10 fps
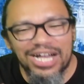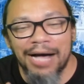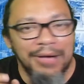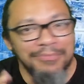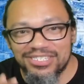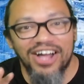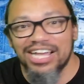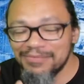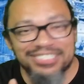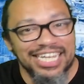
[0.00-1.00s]
I'm sorry,
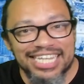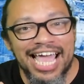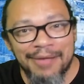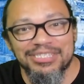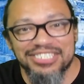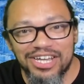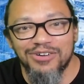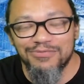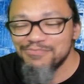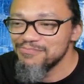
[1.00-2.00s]
I'm just gonna hammer this
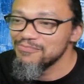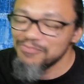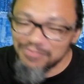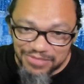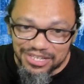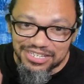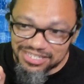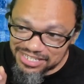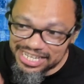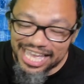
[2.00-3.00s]
home.
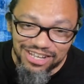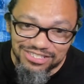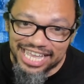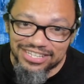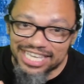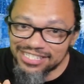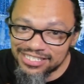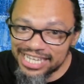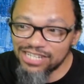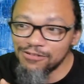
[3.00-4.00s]
She held down a
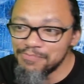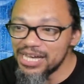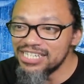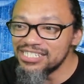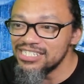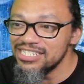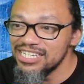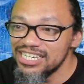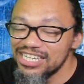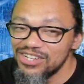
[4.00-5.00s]
single button
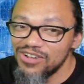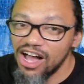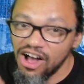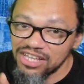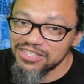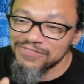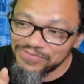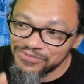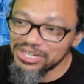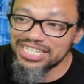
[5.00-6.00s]
on the
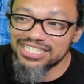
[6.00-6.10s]
front,